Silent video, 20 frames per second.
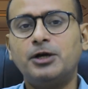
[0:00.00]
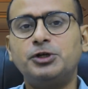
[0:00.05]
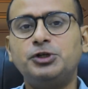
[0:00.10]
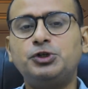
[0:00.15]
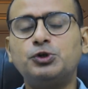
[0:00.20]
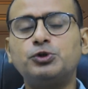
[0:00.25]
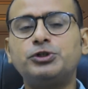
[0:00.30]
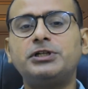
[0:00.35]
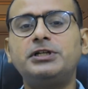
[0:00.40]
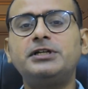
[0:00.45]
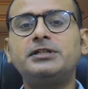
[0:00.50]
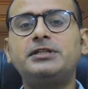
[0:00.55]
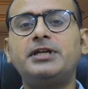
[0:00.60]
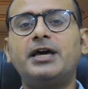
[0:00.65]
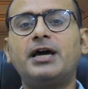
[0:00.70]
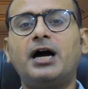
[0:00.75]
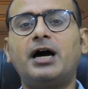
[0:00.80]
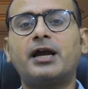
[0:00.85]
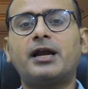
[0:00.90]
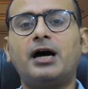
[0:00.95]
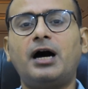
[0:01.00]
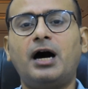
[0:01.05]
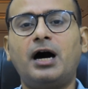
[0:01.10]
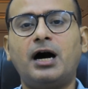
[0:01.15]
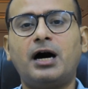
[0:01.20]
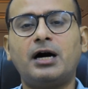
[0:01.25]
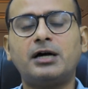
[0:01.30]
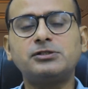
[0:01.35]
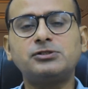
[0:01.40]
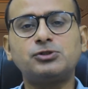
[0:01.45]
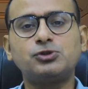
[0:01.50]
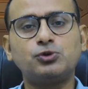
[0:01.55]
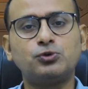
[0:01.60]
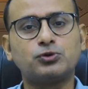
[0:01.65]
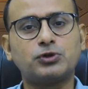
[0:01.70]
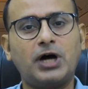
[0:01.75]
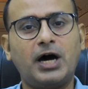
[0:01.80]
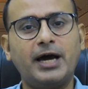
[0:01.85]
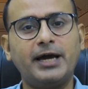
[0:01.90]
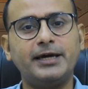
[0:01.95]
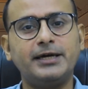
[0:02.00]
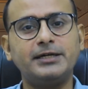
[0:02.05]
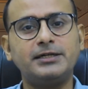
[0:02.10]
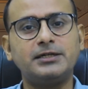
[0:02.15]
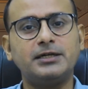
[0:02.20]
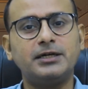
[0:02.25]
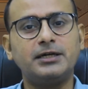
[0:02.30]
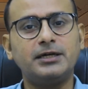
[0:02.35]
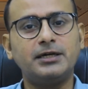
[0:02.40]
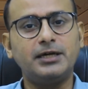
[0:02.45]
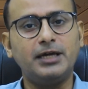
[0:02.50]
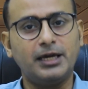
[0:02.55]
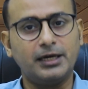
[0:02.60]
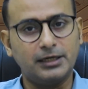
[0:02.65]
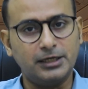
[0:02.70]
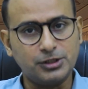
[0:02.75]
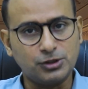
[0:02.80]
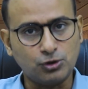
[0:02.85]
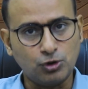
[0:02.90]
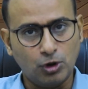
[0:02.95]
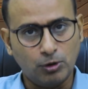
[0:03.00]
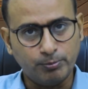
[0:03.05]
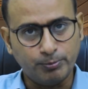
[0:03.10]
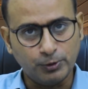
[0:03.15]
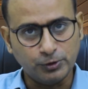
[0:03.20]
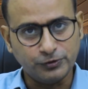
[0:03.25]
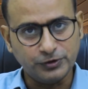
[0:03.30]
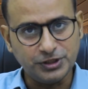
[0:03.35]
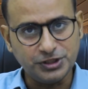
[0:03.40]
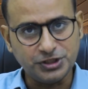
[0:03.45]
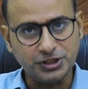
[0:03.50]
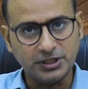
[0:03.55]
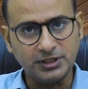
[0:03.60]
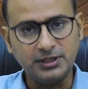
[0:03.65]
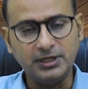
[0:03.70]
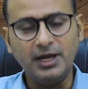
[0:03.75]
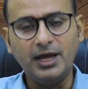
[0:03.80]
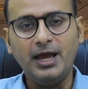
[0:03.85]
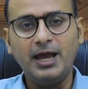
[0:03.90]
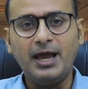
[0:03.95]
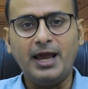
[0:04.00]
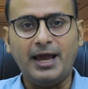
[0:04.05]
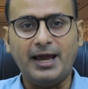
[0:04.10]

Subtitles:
Usually they are asked to write English composition,